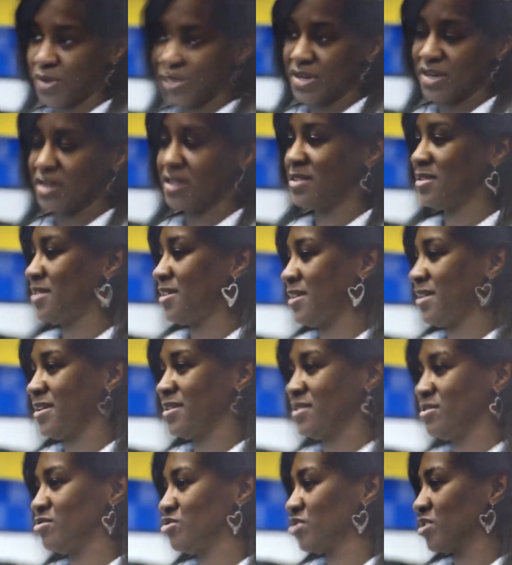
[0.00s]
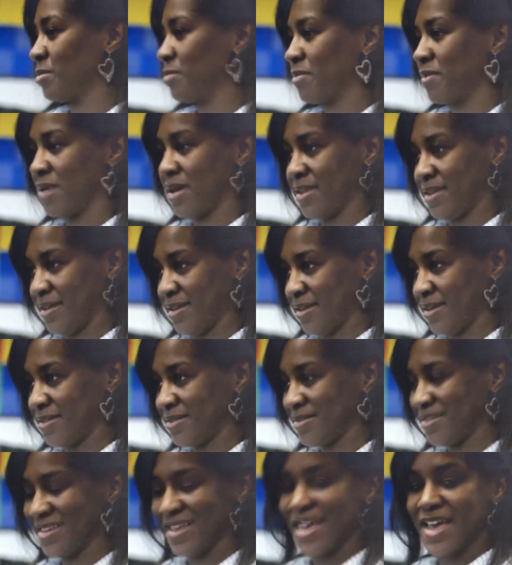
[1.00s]
a little piece of themselves into
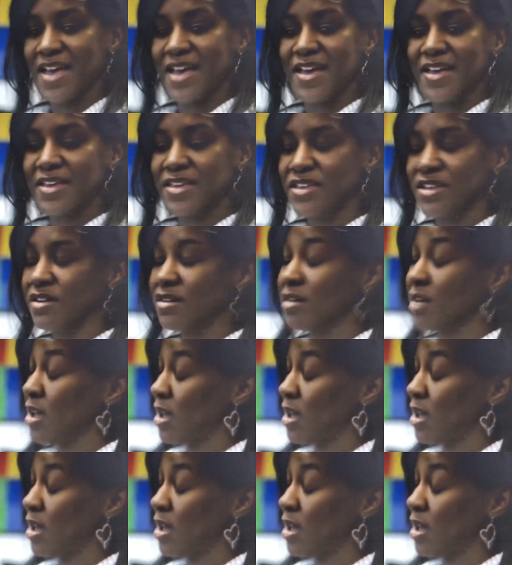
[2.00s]
it, and they